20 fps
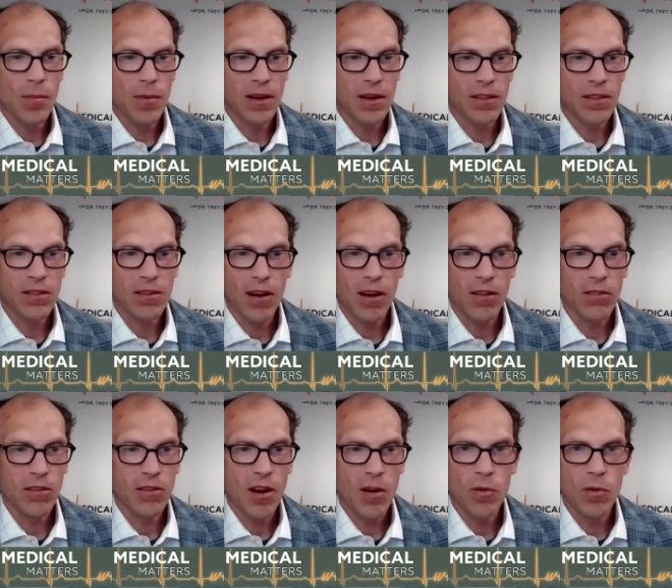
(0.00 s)
I'm going to start.
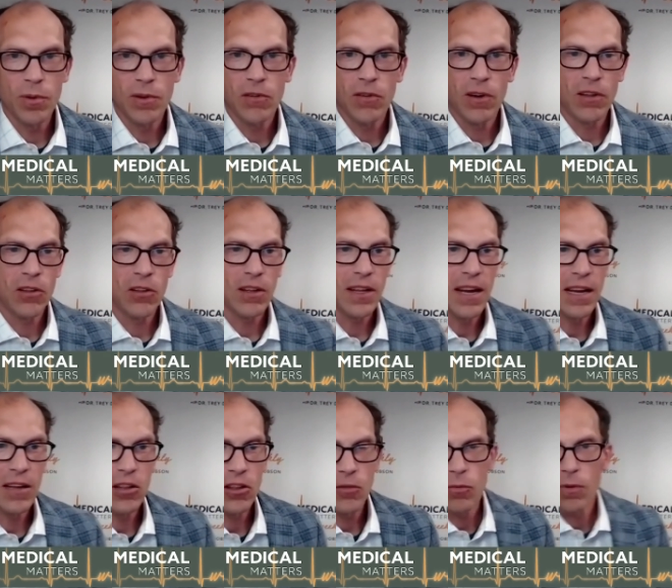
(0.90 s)
I'll start with Patricia,
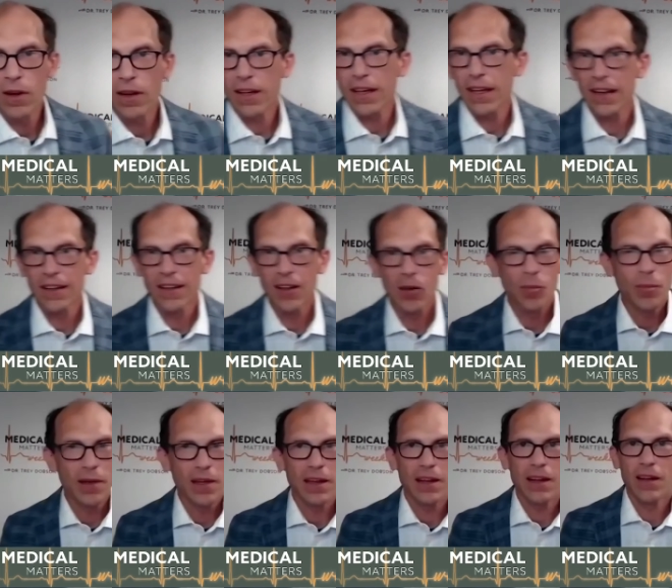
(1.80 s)
and I just want to get a
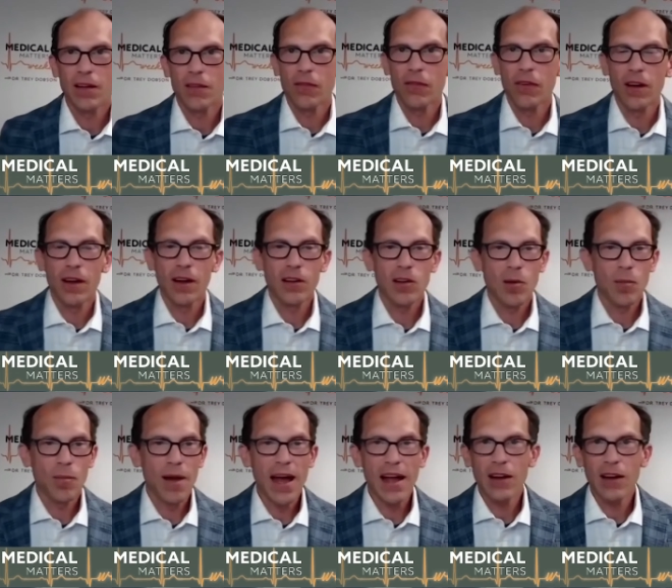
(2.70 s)
little bit of uh,
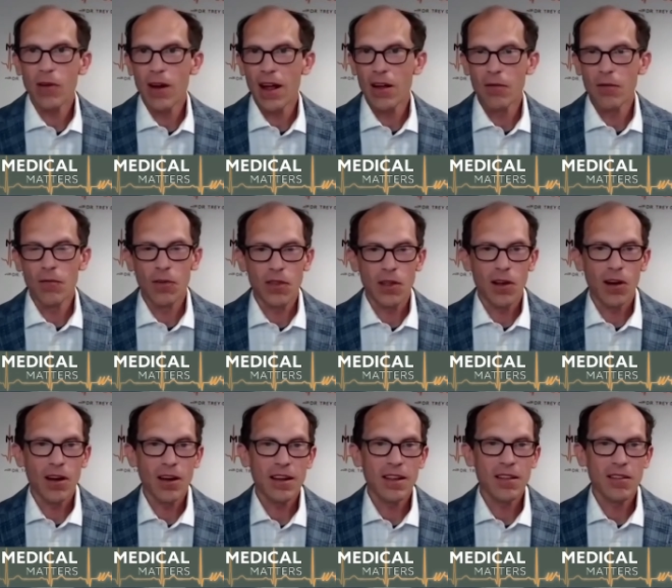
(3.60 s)
your background for the
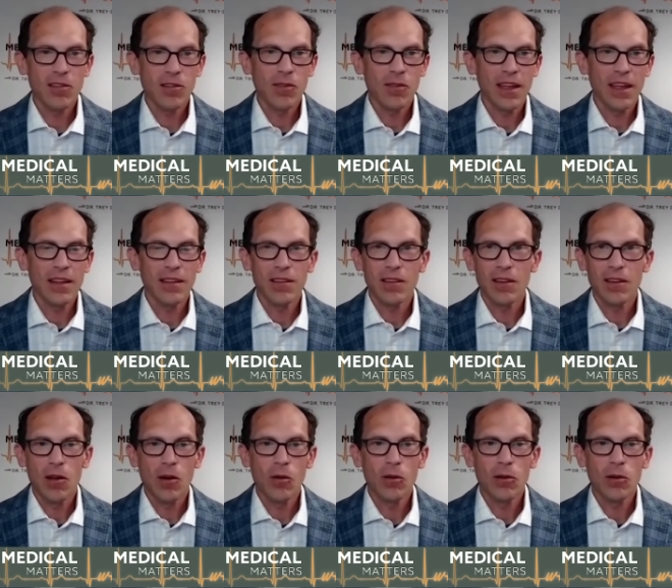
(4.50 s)
audience so they get
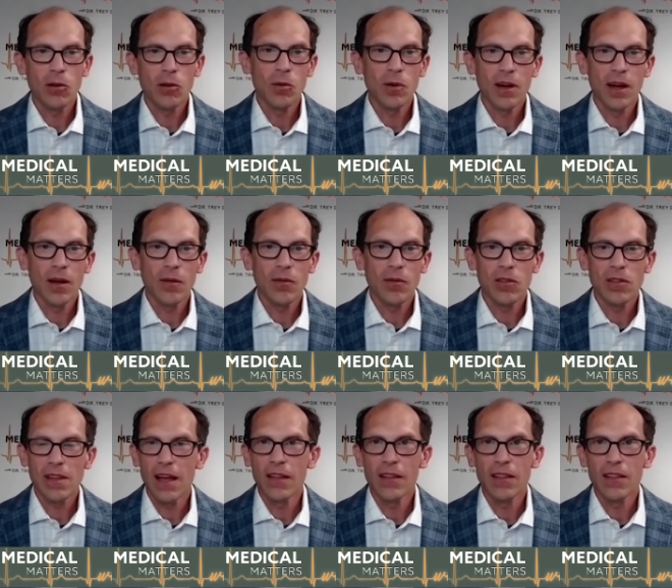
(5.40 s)
to know you. Uh,
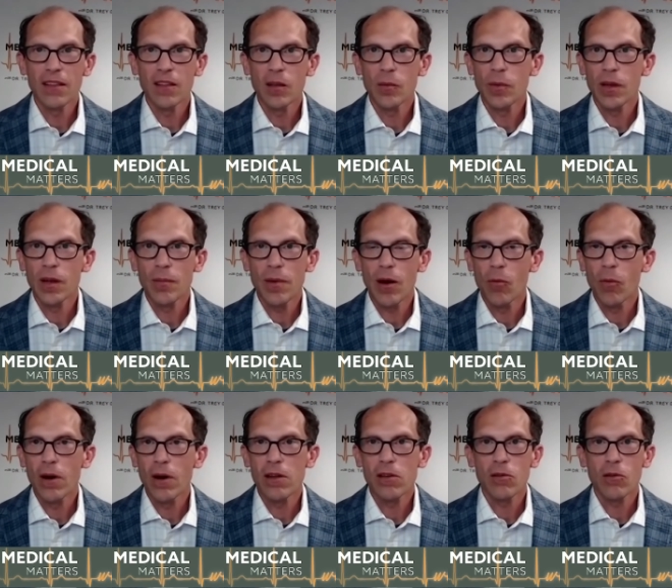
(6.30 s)
just tell us a little bit
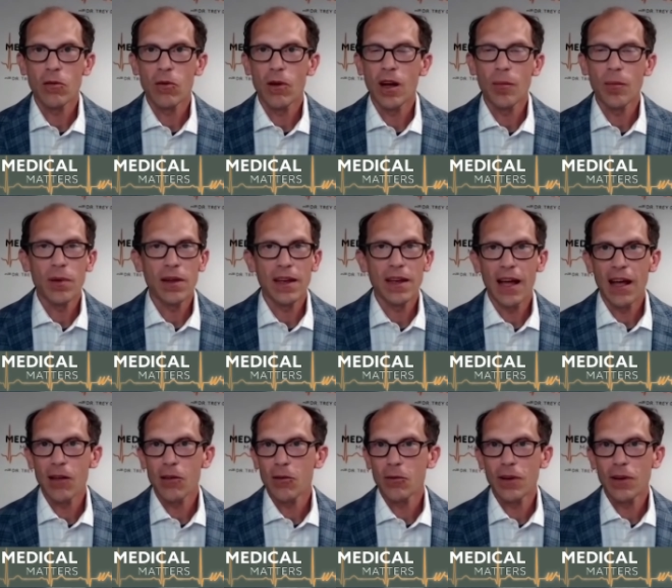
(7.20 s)
about where you grew up and
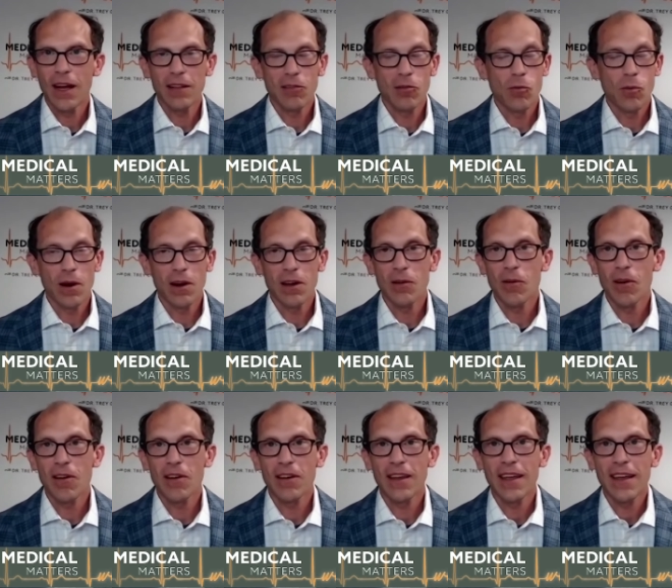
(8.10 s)
how you got to where
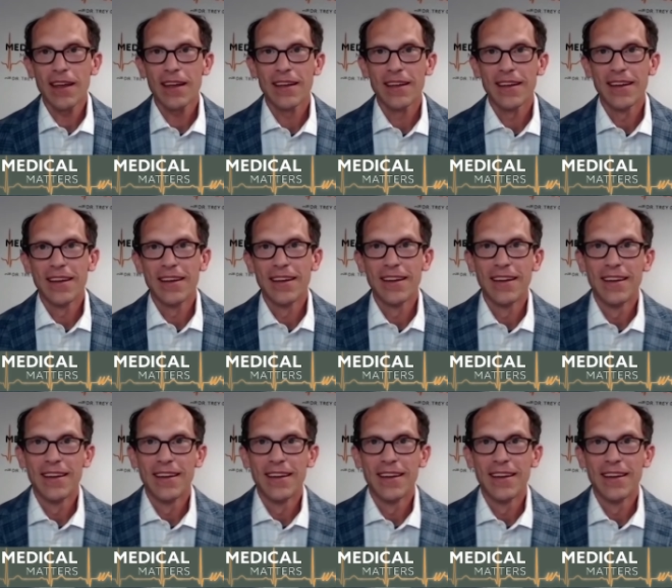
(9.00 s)
you are today.